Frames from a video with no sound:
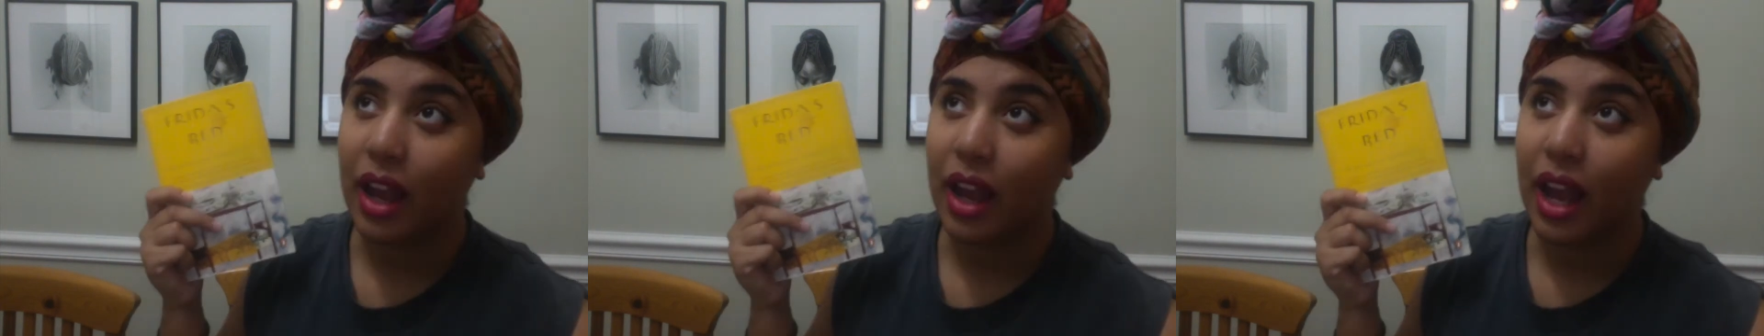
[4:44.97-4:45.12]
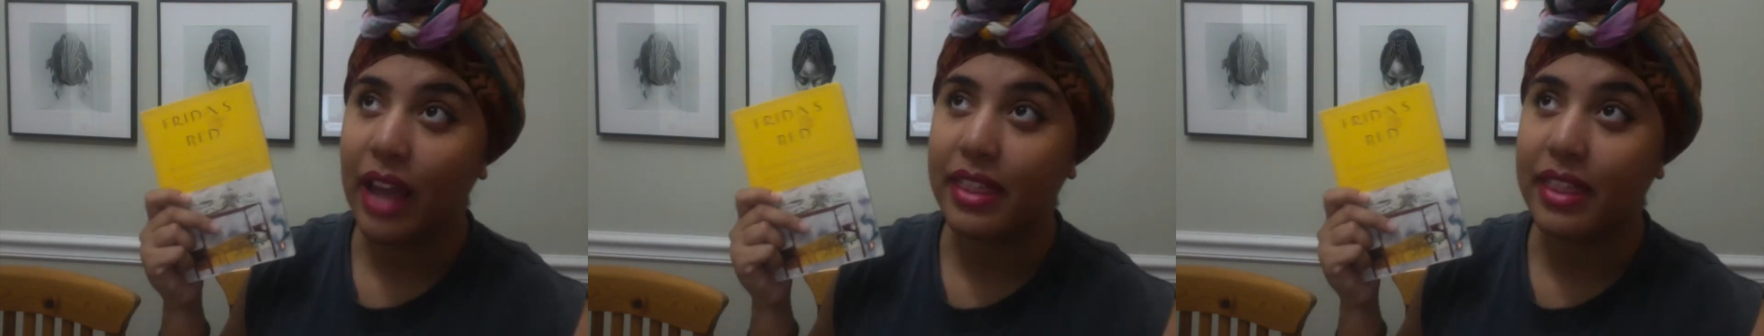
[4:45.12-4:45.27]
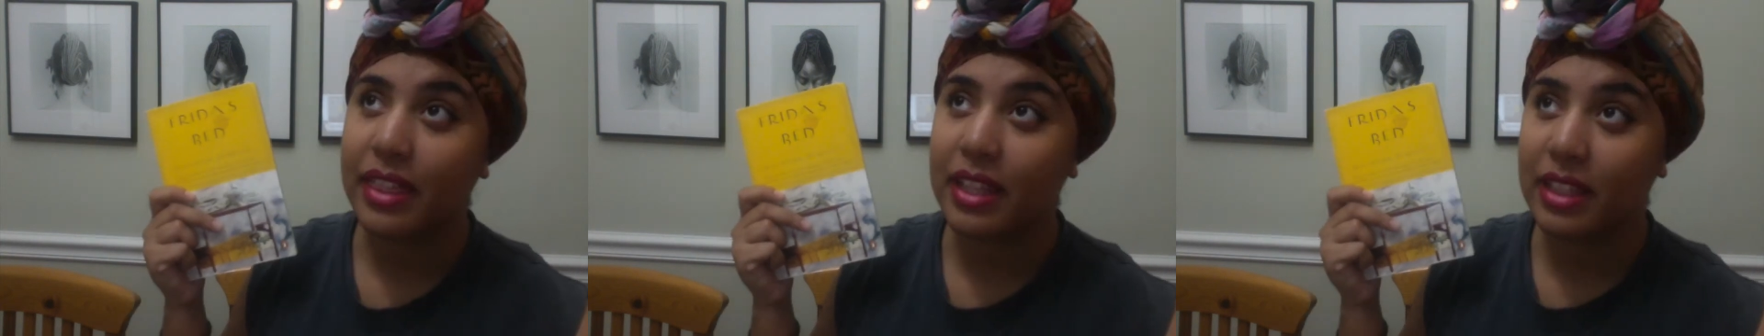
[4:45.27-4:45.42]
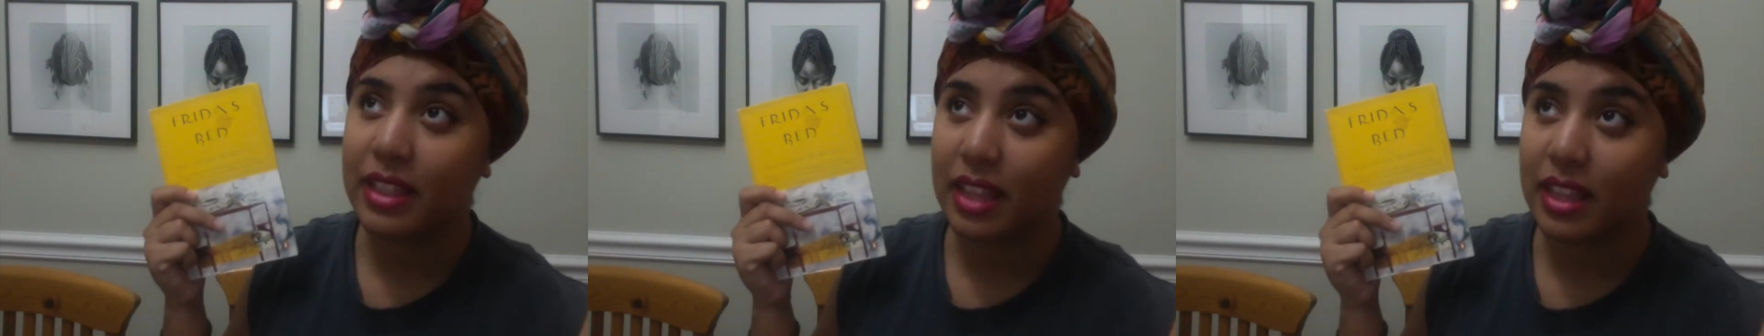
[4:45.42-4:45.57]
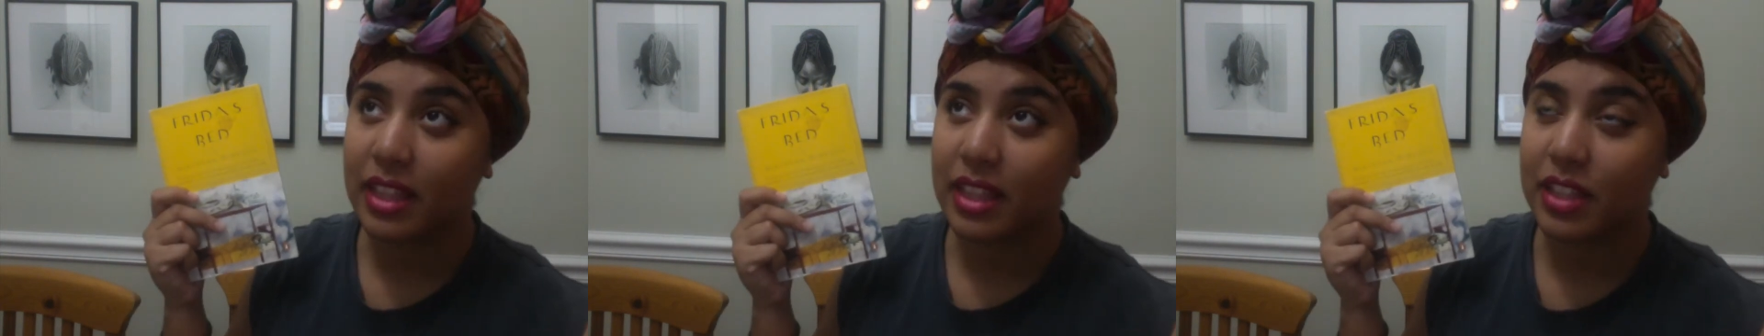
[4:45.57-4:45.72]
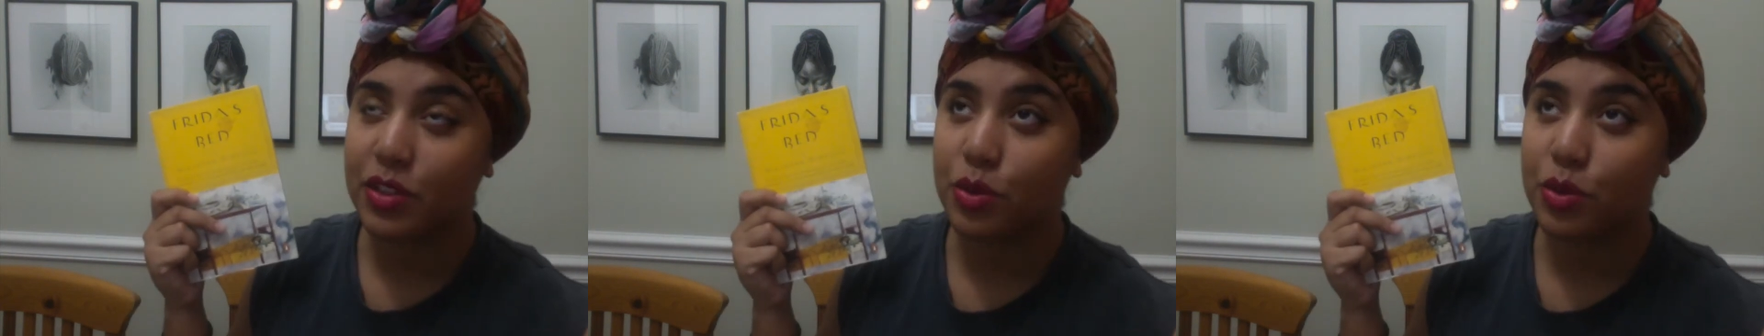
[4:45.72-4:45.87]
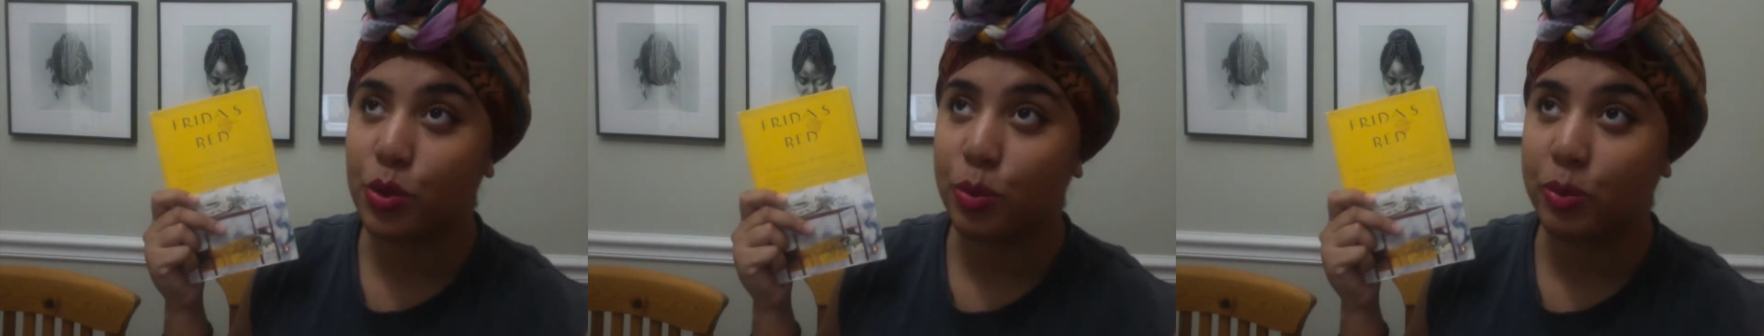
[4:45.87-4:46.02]
I think that
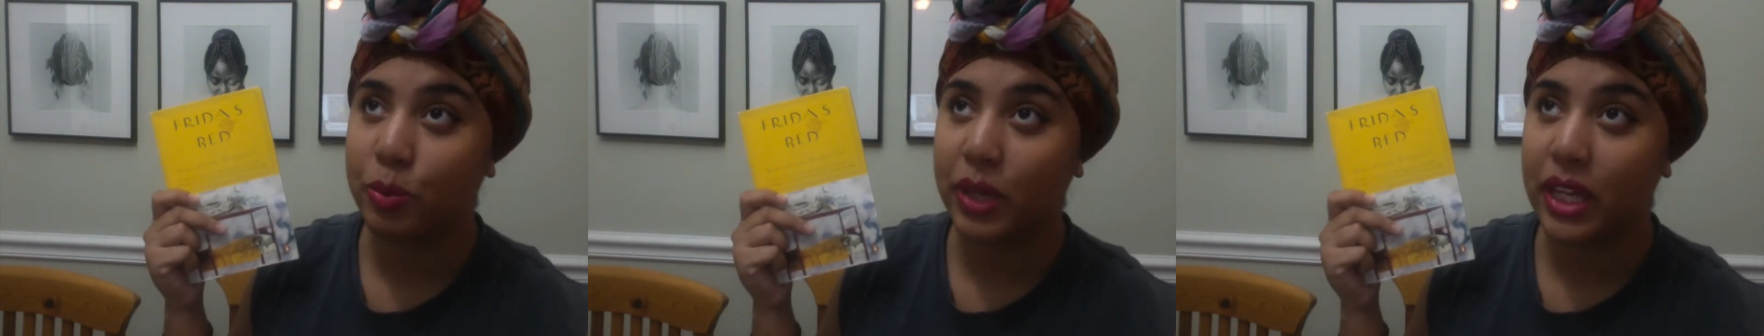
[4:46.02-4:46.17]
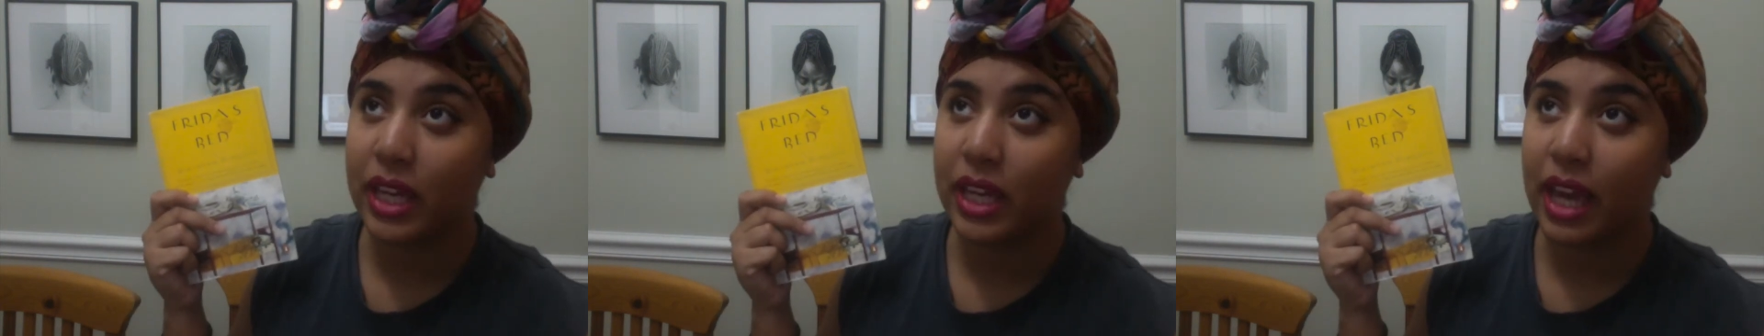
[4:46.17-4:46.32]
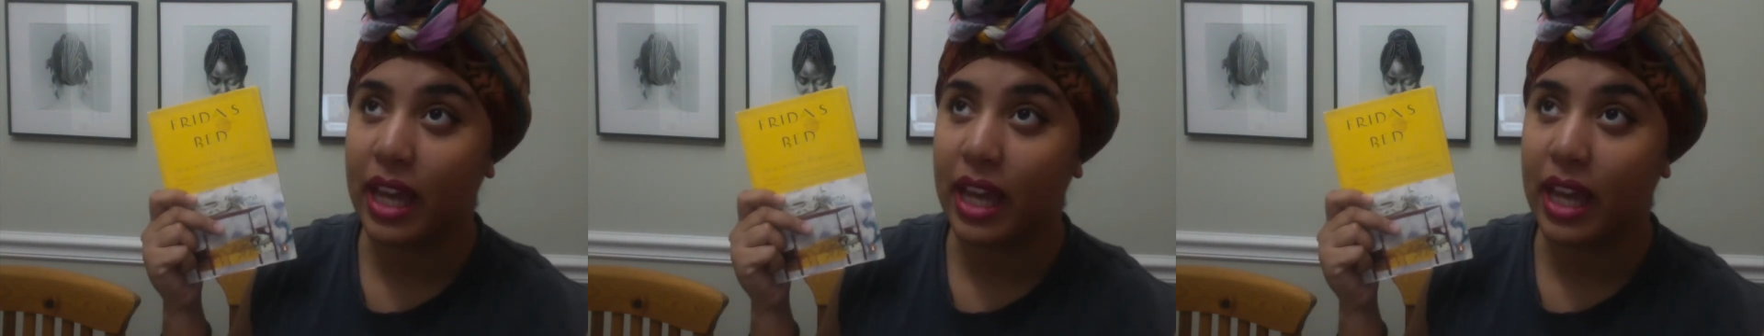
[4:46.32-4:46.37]
this will be